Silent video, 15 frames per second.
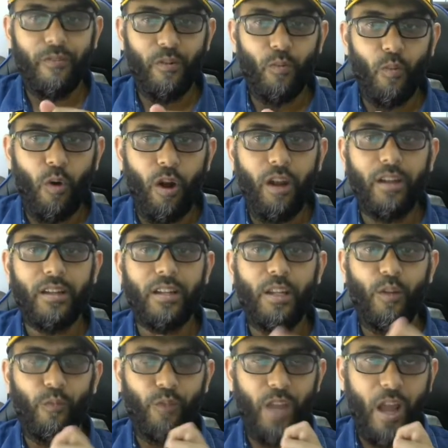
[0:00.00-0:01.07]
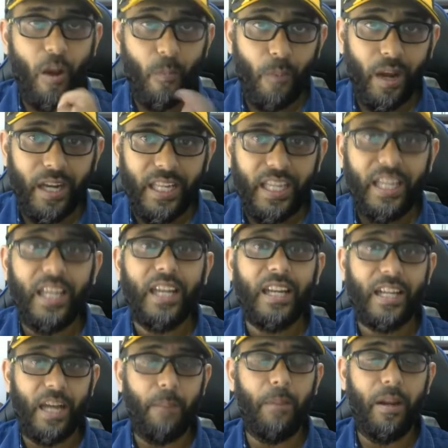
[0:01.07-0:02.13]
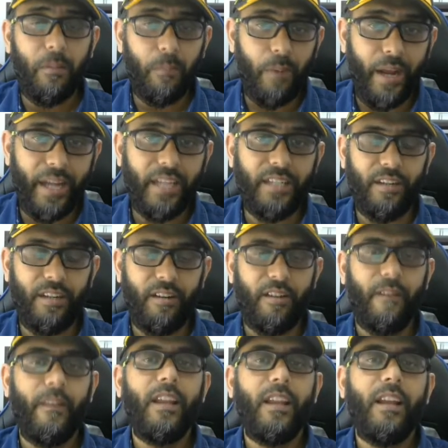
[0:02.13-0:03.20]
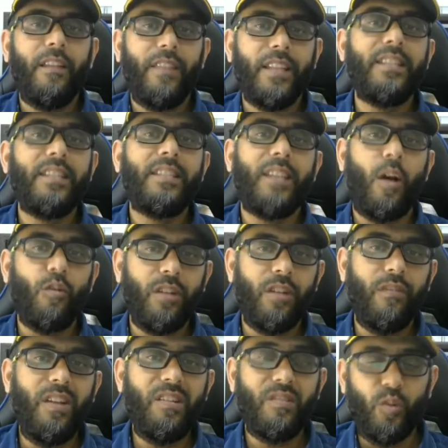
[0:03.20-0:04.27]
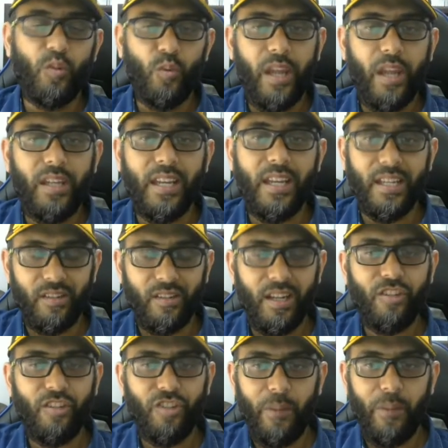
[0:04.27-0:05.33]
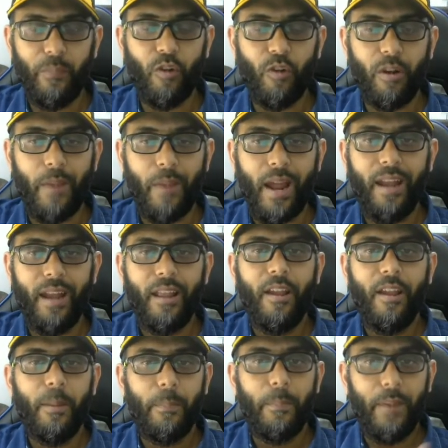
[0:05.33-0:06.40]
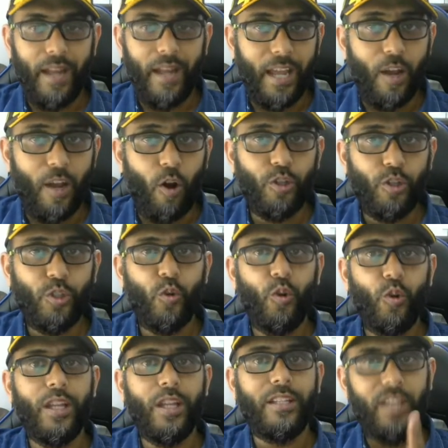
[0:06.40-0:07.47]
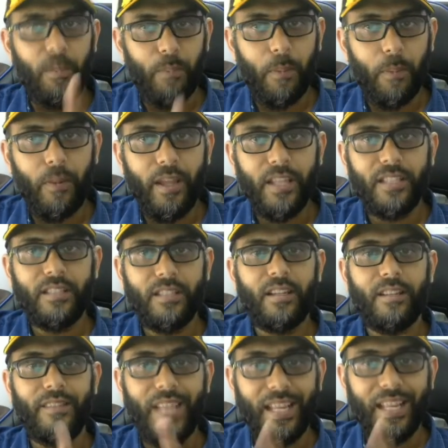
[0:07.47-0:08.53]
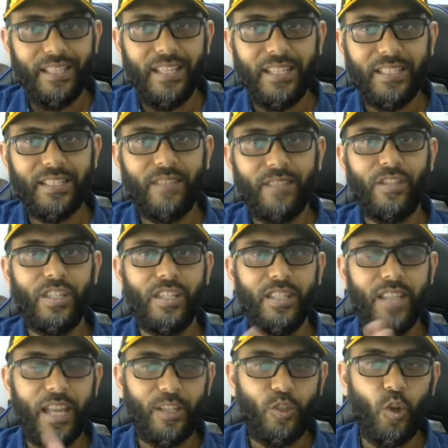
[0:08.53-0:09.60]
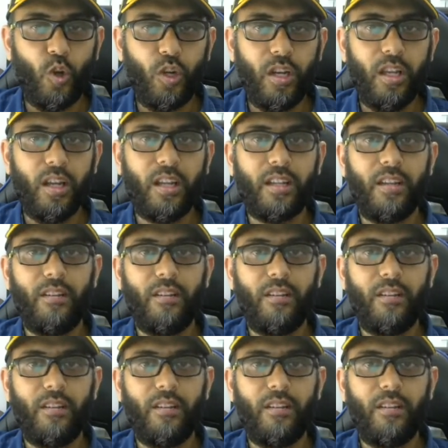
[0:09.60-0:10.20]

want, if you have money, come and buy it here. This is 1000 views for 280. It is really cheap, not bad. But I also showed you a cheaper place than this, which is SEO Clerk.